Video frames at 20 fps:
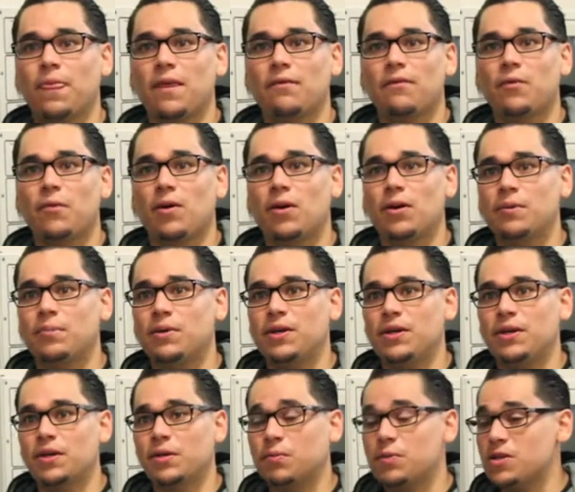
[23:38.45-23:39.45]
If you want to
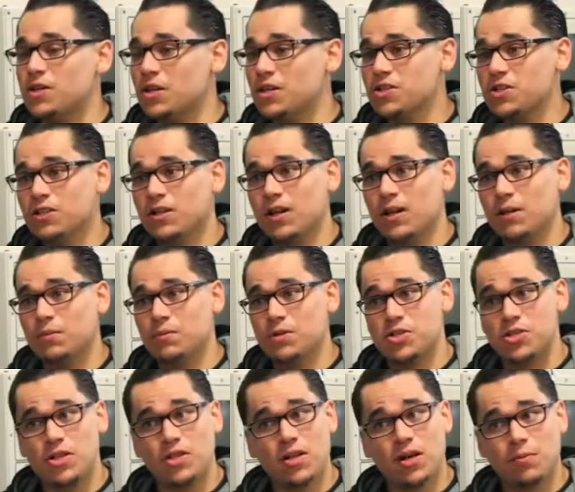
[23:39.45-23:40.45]
be on a production line, a
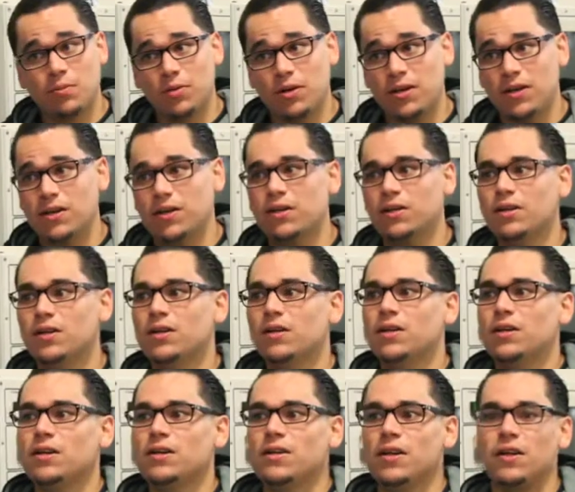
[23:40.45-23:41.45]
machine operator,
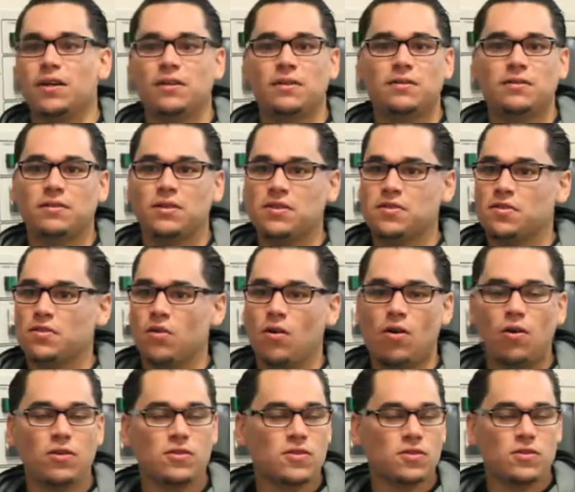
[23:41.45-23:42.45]
then there's
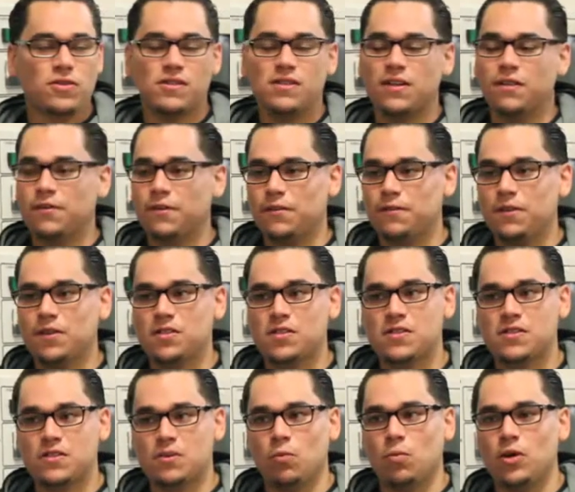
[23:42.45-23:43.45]
all sorts of different fields.
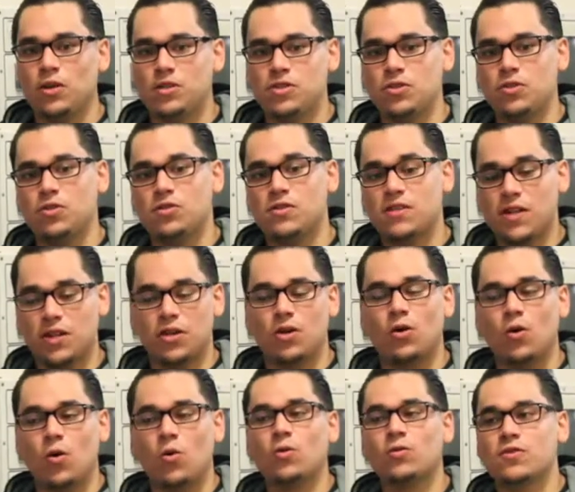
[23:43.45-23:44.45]
Just what you set
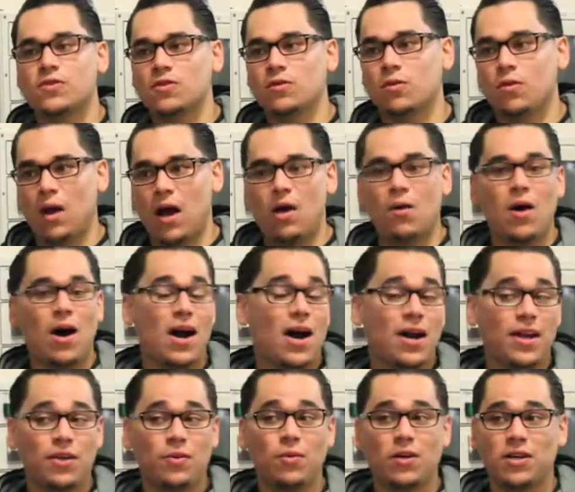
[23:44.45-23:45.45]
your goal to and how
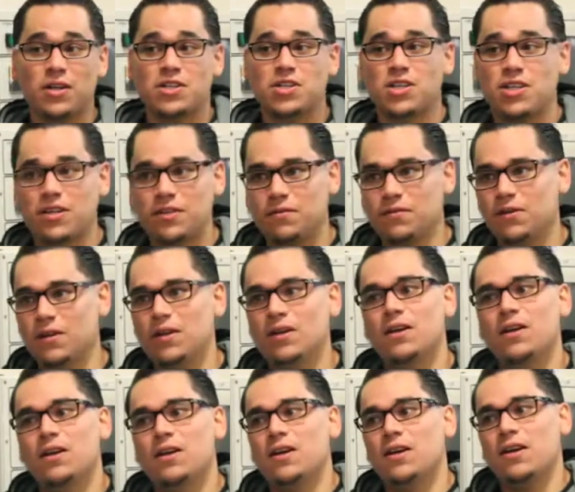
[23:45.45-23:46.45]
high you want to achieve,
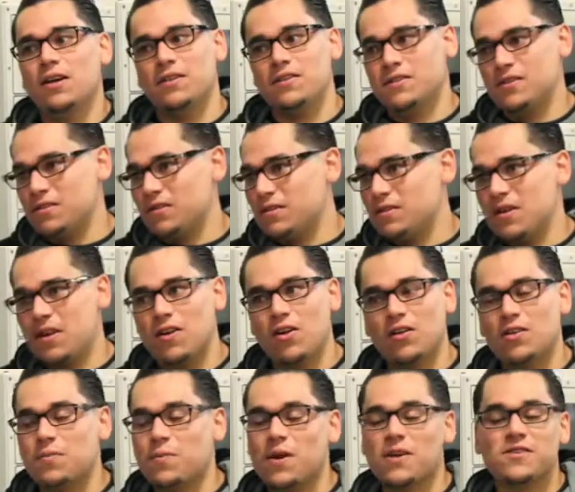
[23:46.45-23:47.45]
is it
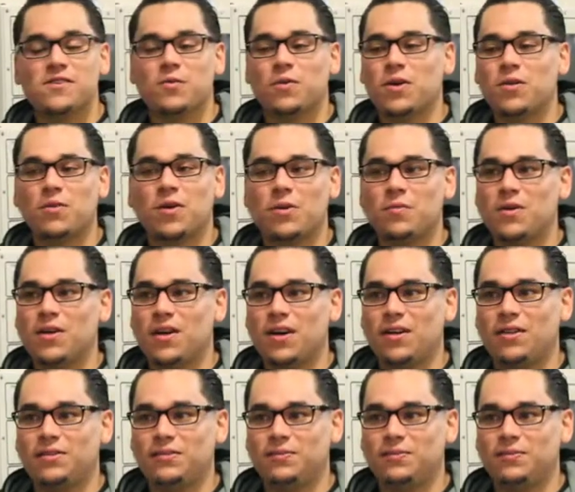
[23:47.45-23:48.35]
all depends on where you want to be at.